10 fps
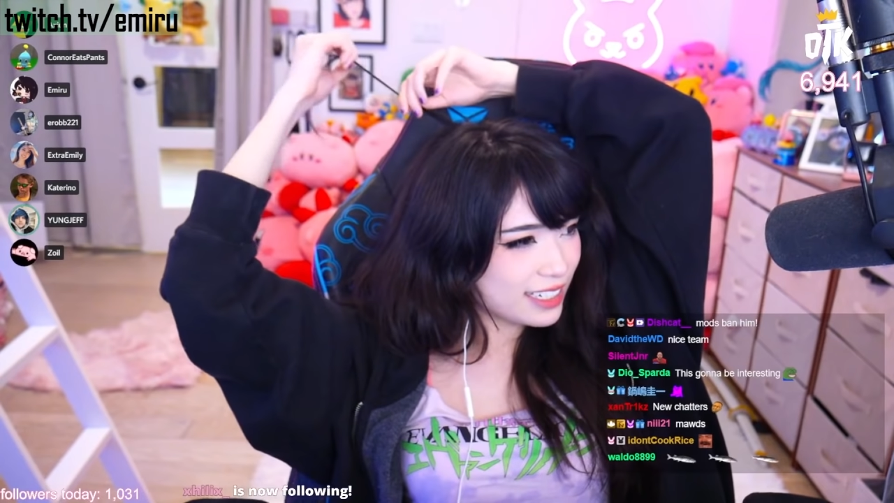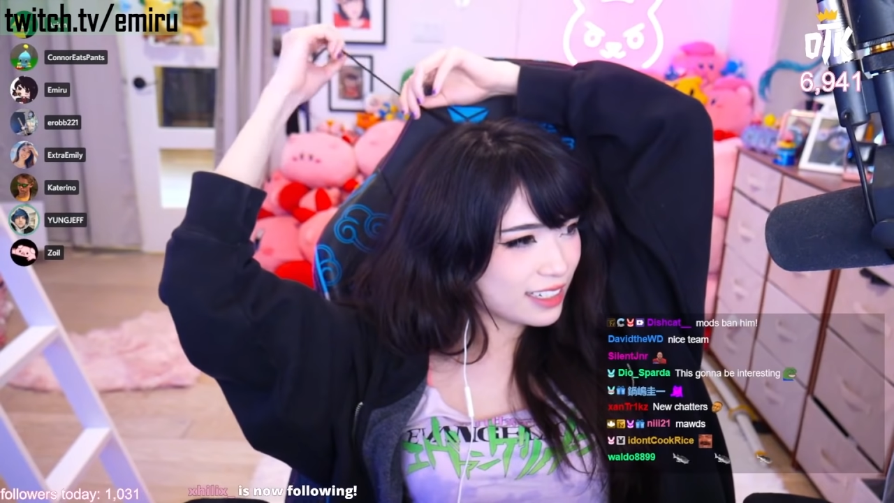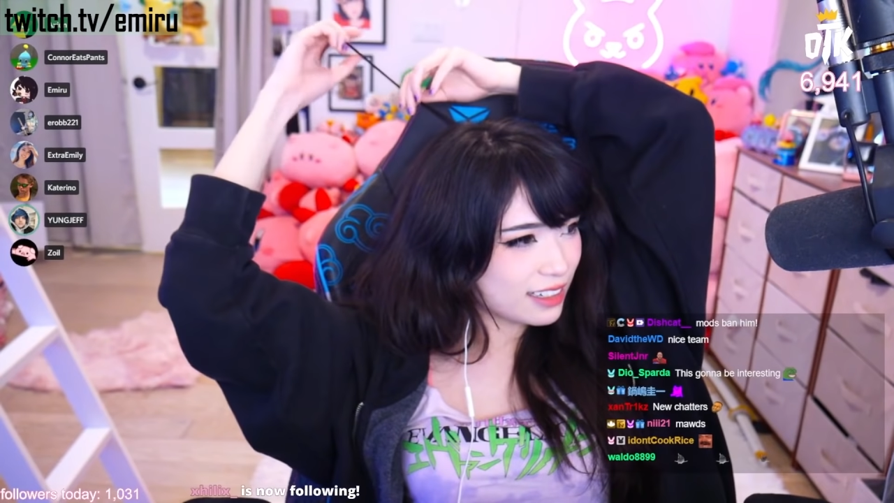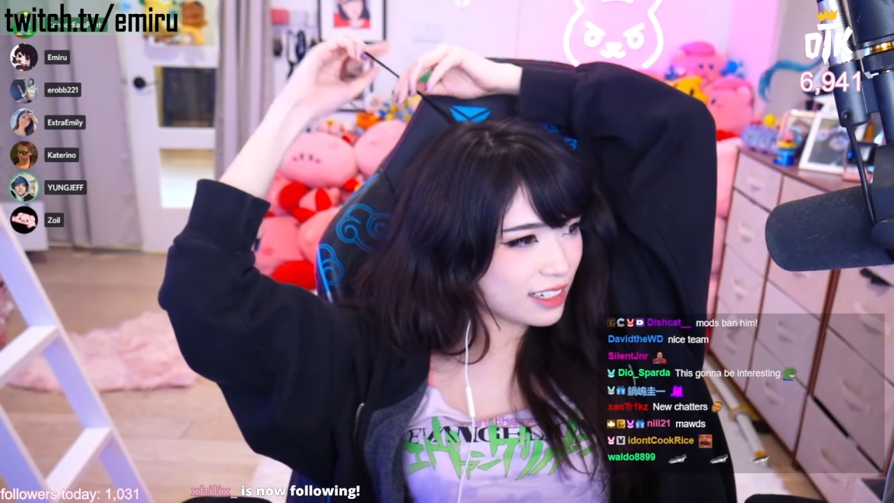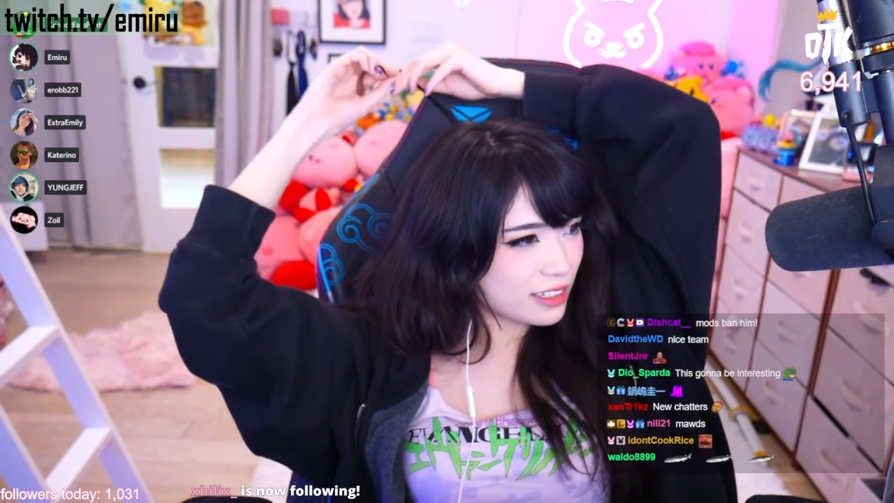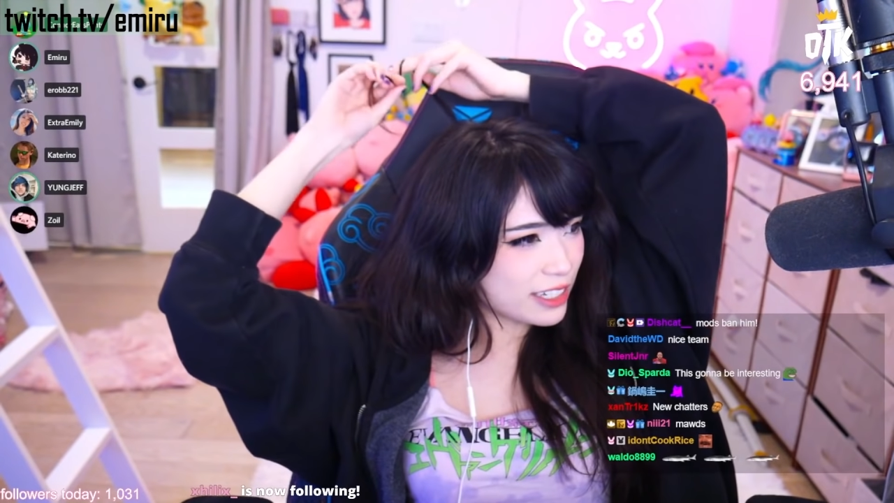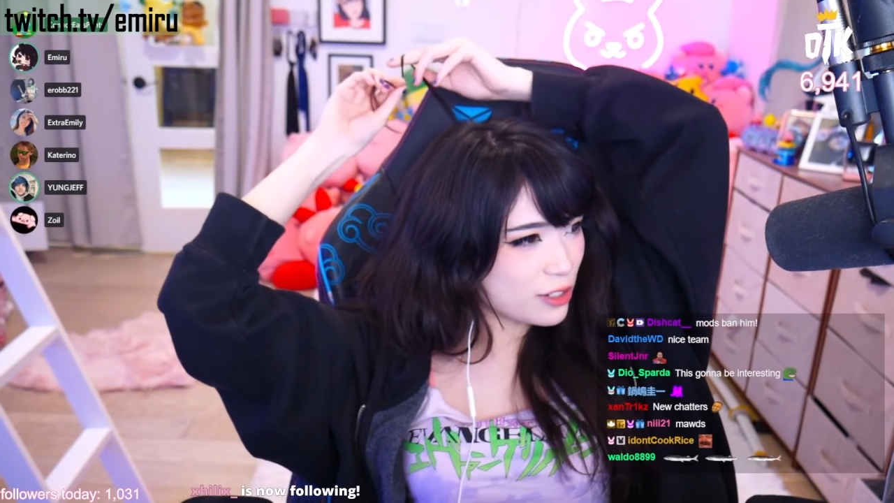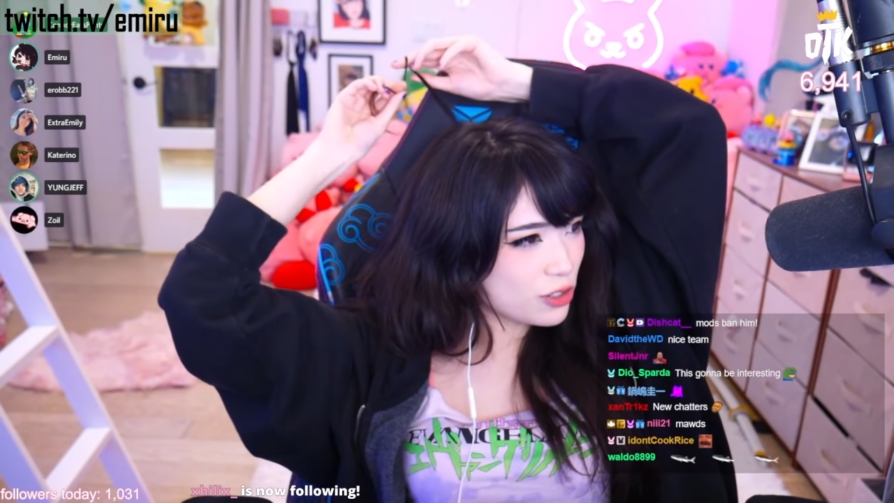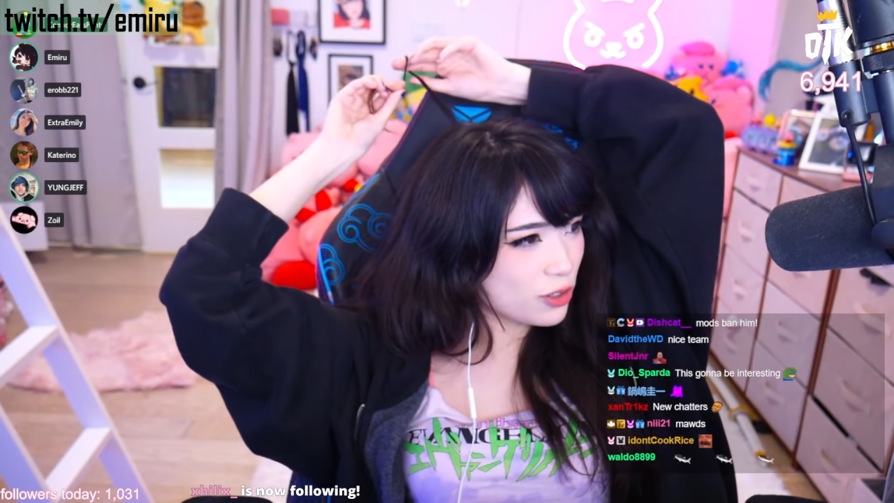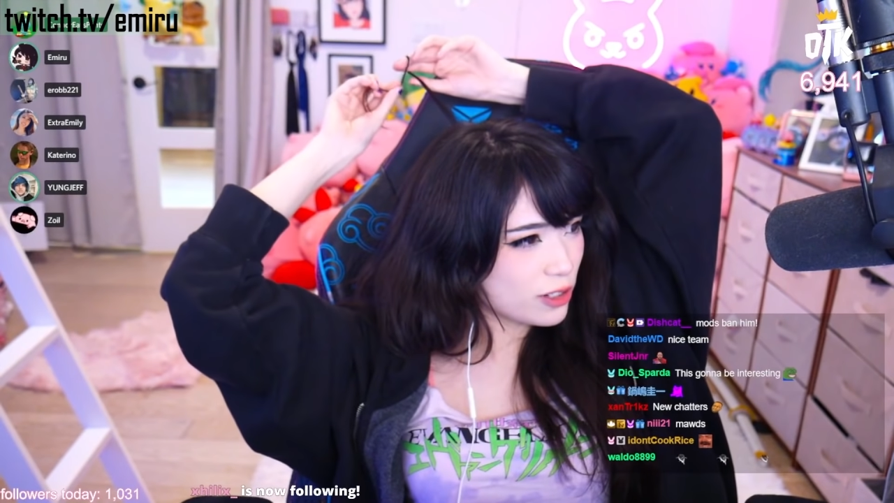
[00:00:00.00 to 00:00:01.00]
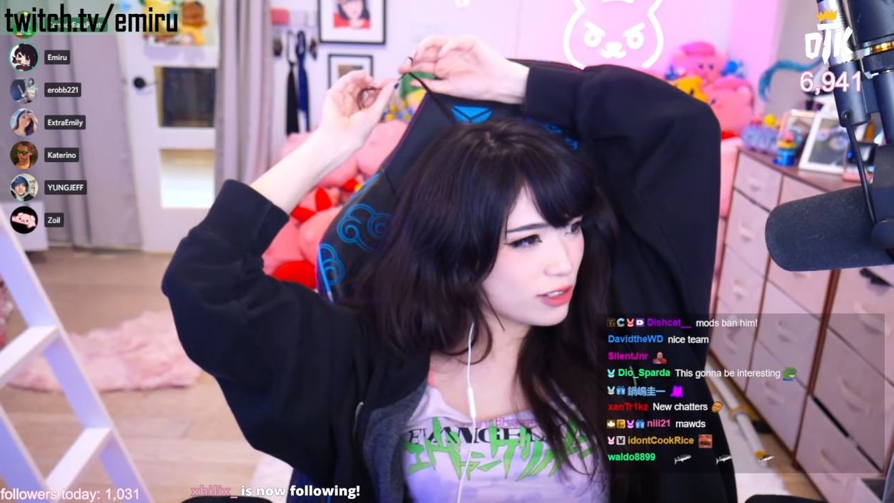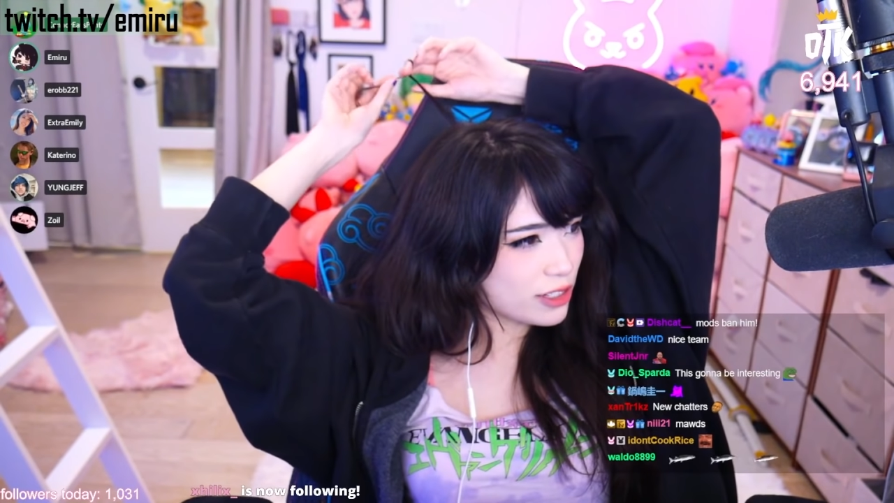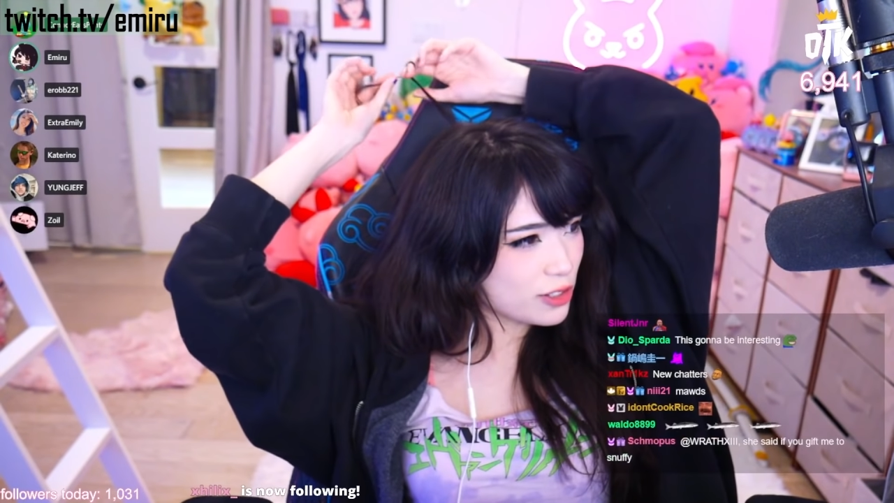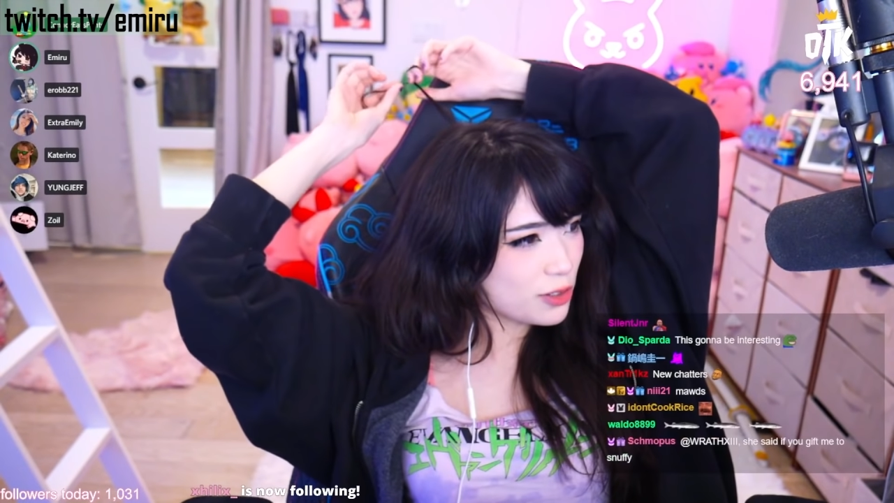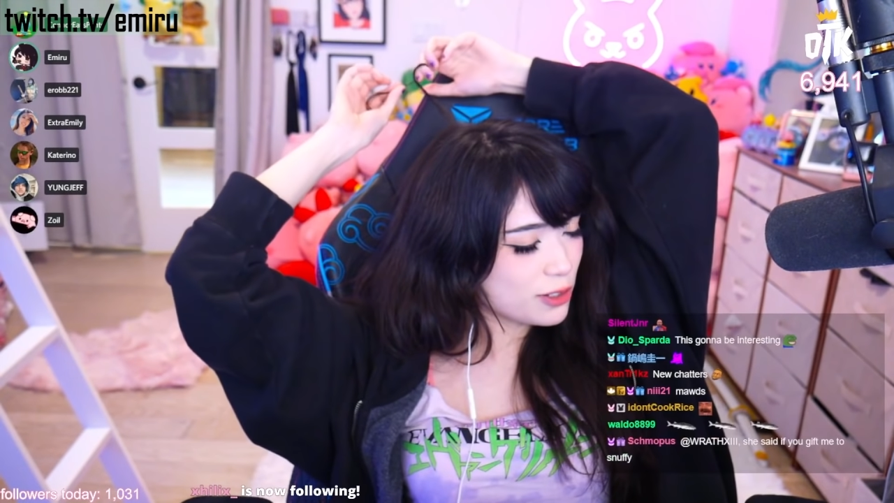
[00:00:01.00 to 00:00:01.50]
Oh, true. Discord
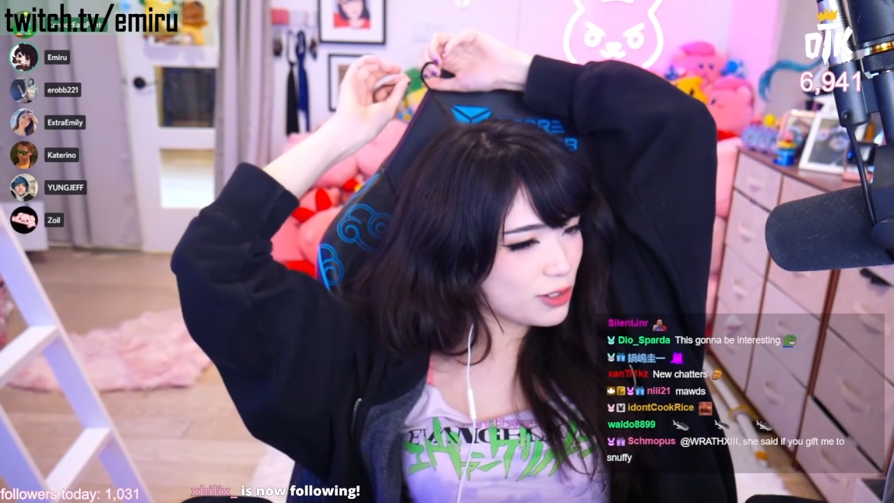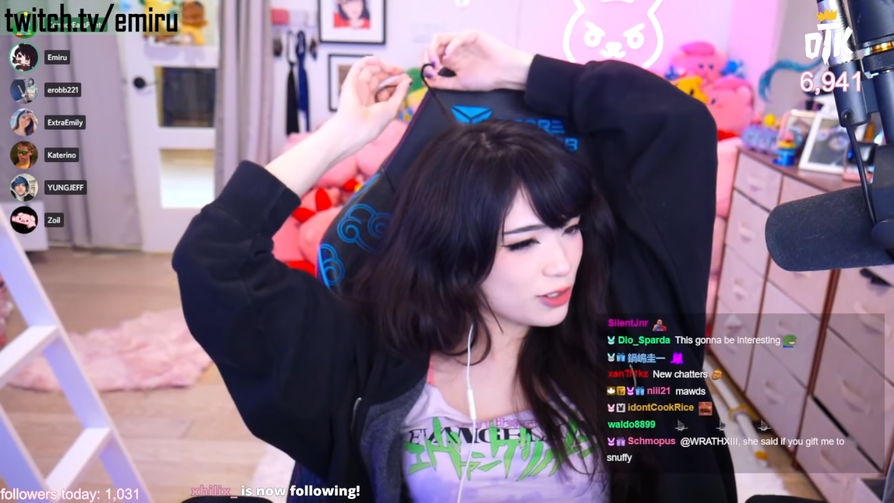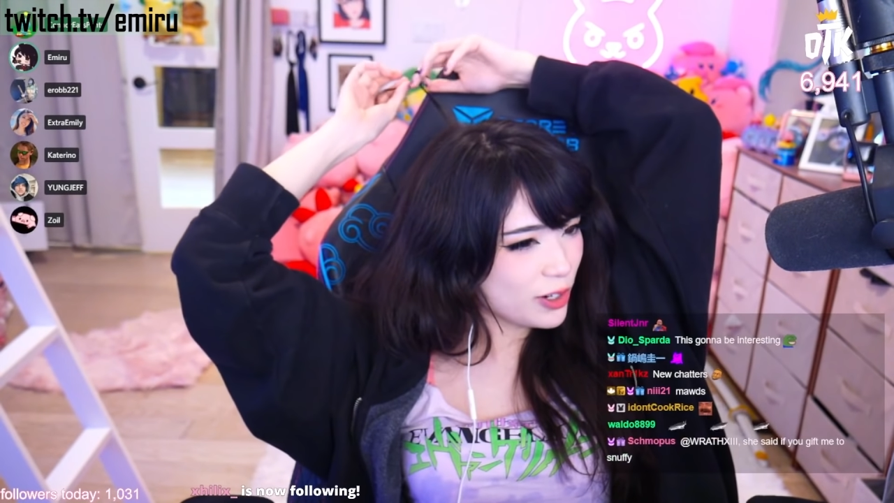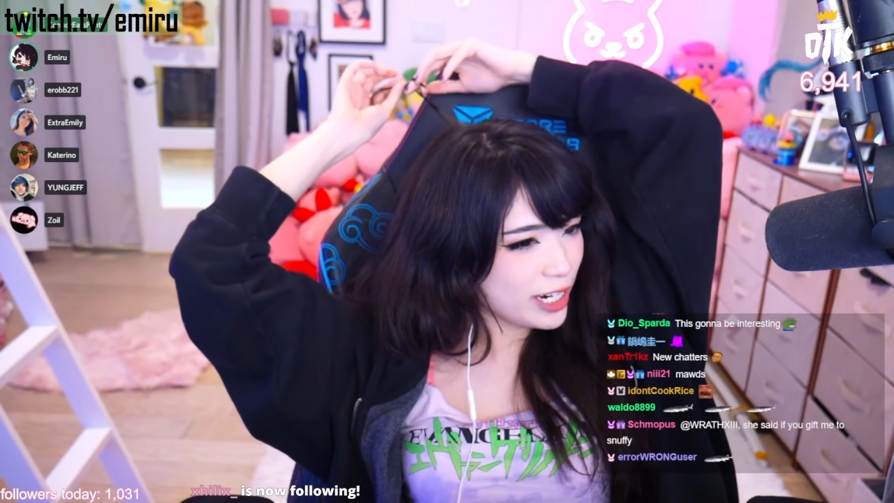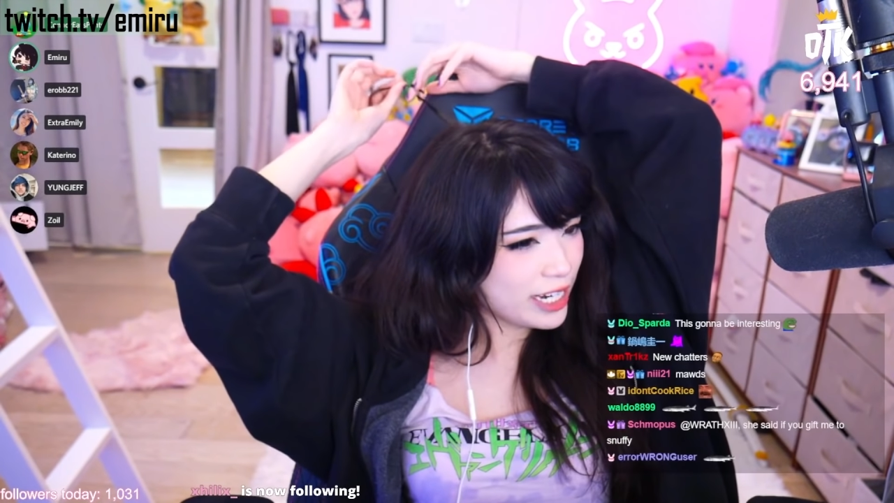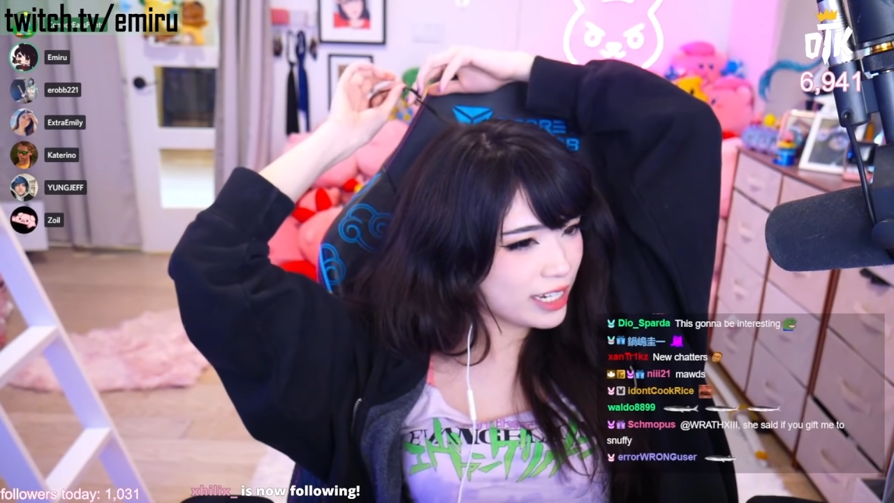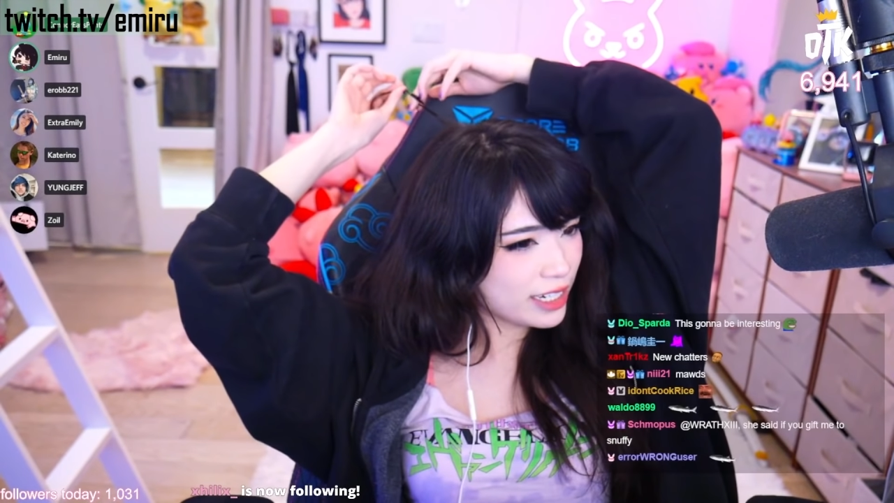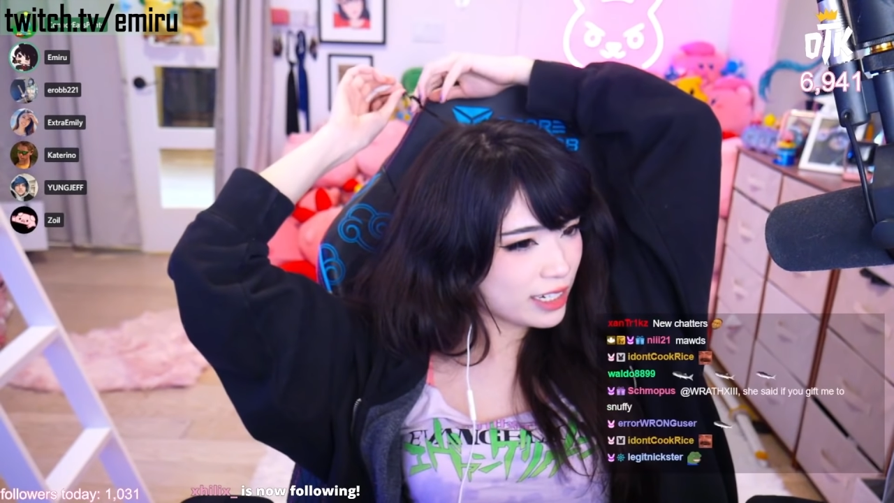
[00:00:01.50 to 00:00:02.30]
Discord story.